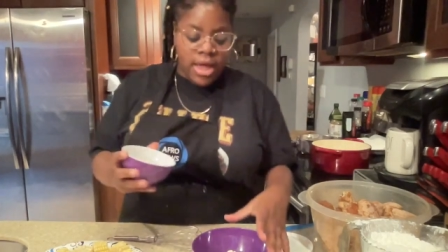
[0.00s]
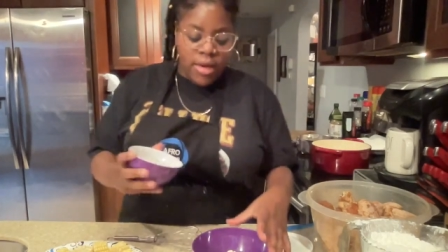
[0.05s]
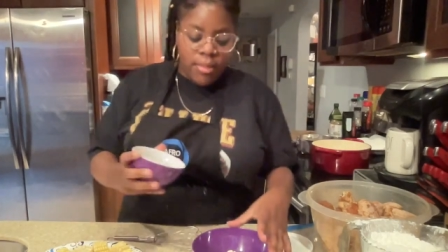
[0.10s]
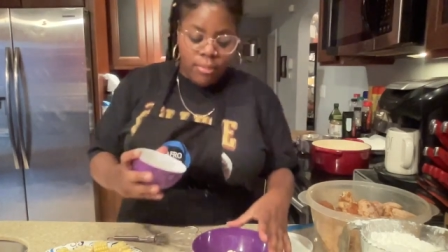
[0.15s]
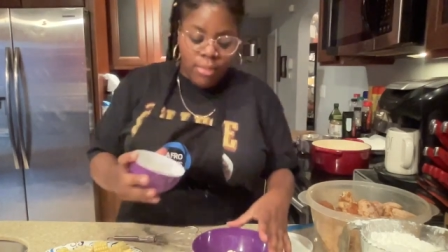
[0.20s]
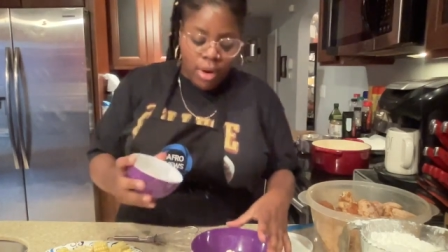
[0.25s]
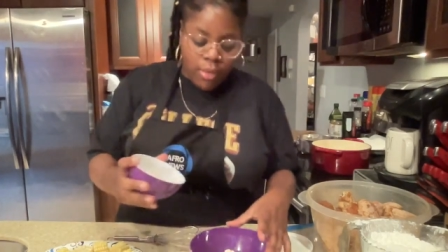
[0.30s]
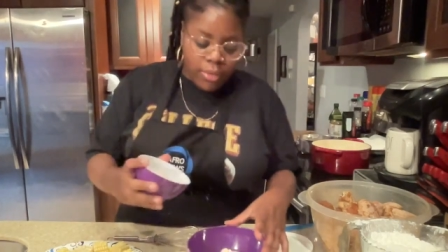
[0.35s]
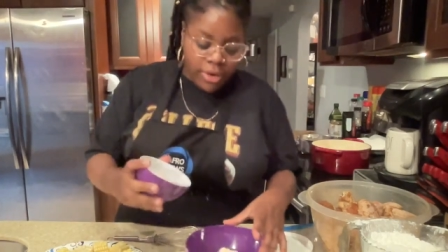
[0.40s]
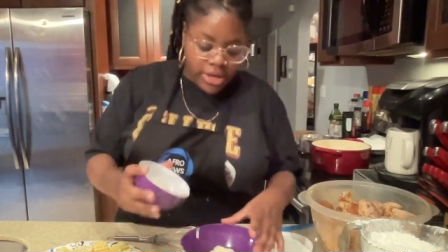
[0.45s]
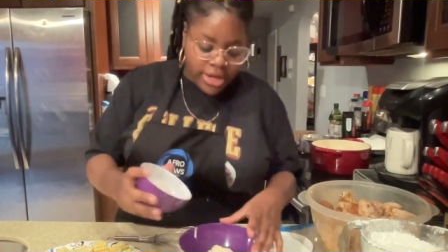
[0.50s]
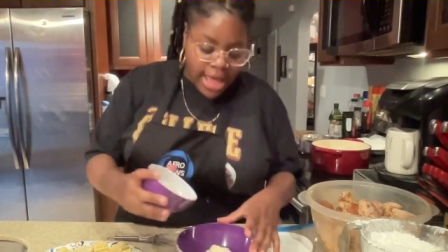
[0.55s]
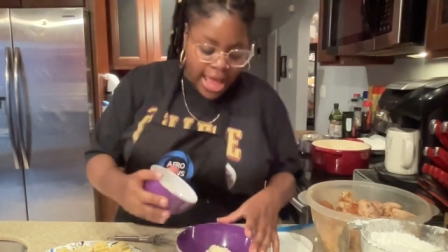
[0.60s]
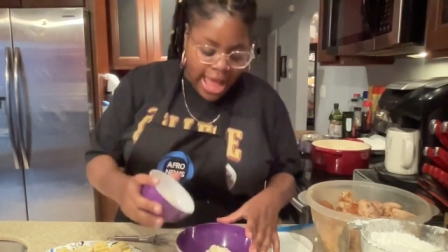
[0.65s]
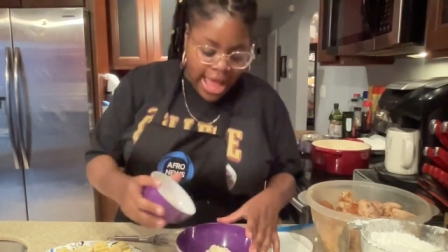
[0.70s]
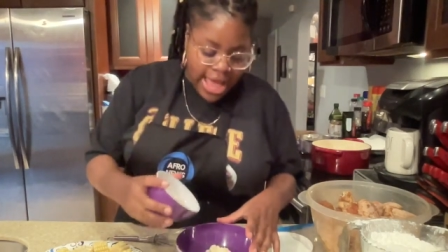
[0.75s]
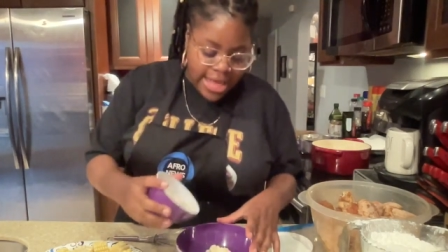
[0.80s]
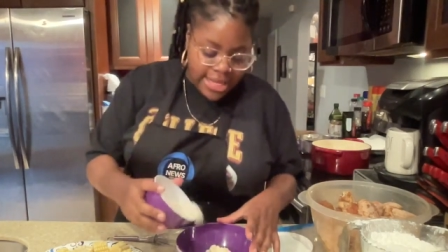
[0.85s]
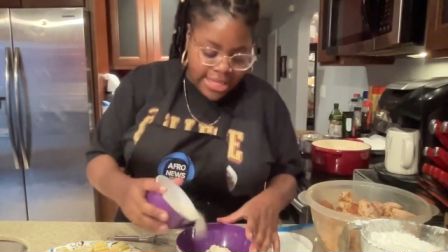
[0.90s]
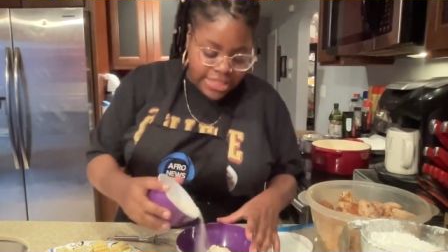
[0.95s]
but we're going to
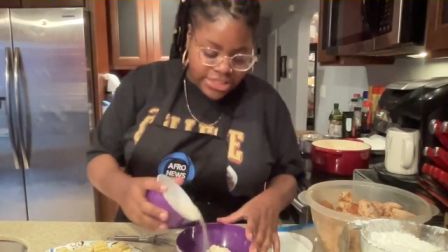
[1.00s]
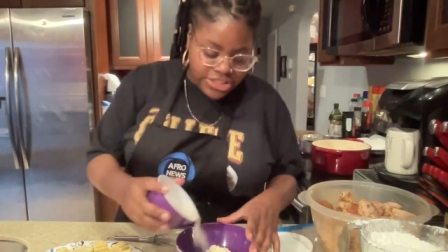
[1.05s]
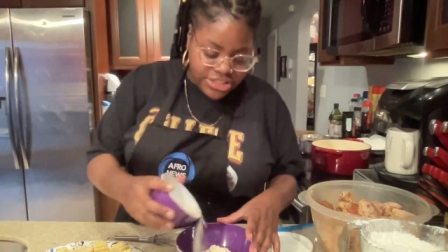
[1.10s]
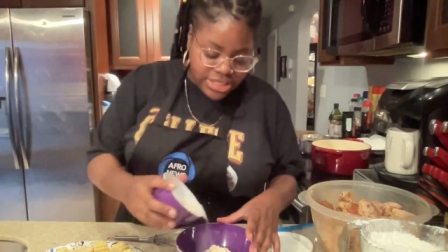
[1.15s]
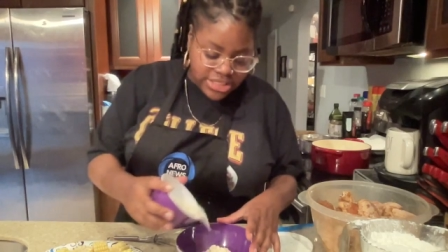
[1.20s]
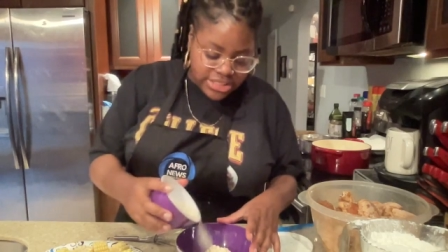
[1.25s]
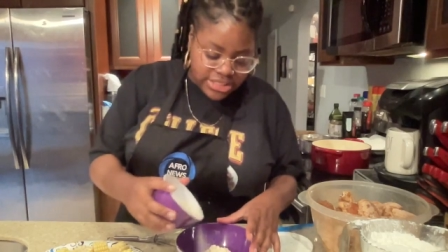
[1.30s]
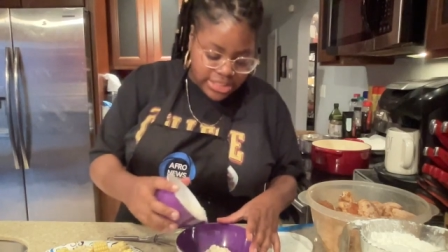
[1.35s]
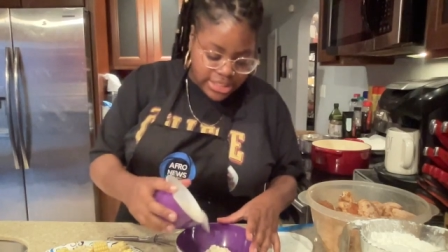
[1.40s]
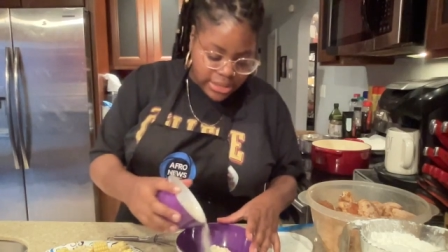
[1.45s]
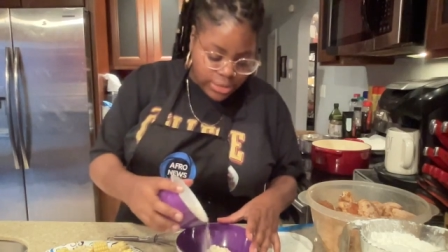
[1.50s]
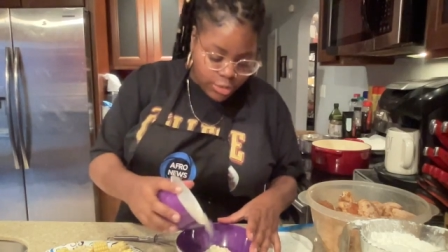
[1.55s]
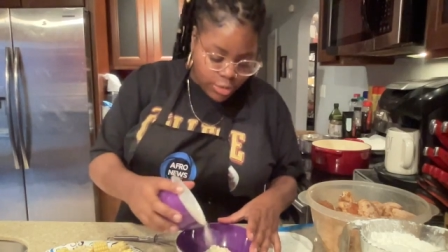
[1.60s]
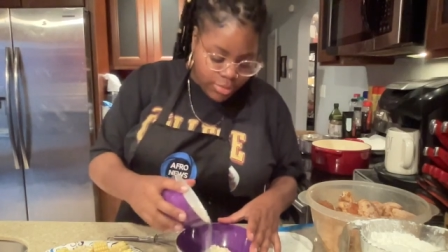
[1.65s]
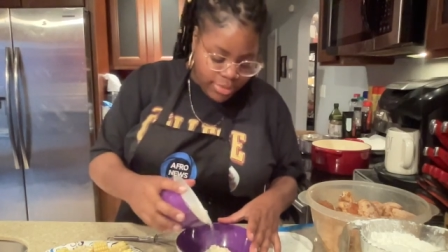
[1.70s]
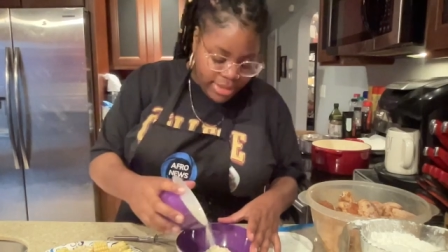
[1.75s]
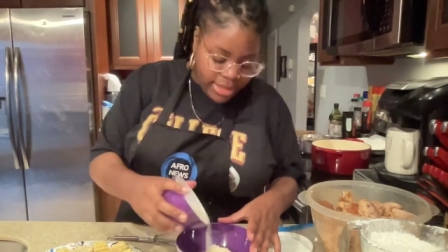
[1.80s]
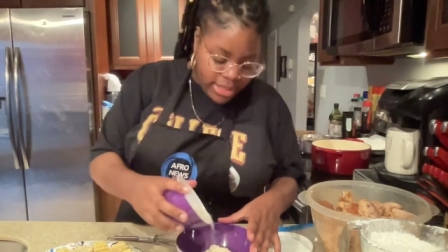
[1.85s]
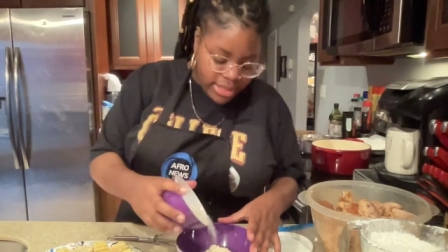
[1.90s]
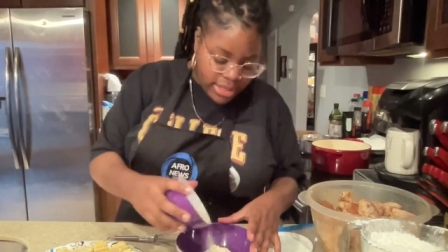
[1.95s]
add in just a little
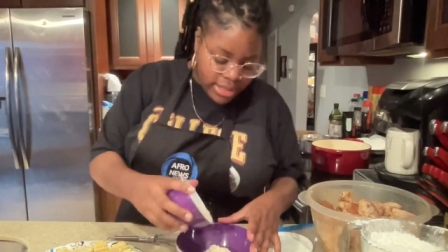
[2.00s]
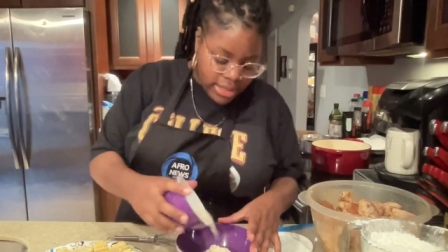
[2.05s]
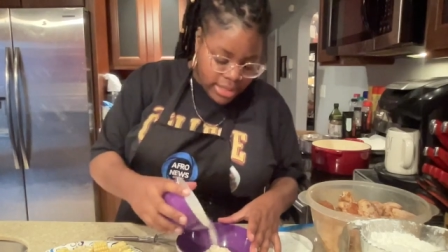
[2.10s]
bit.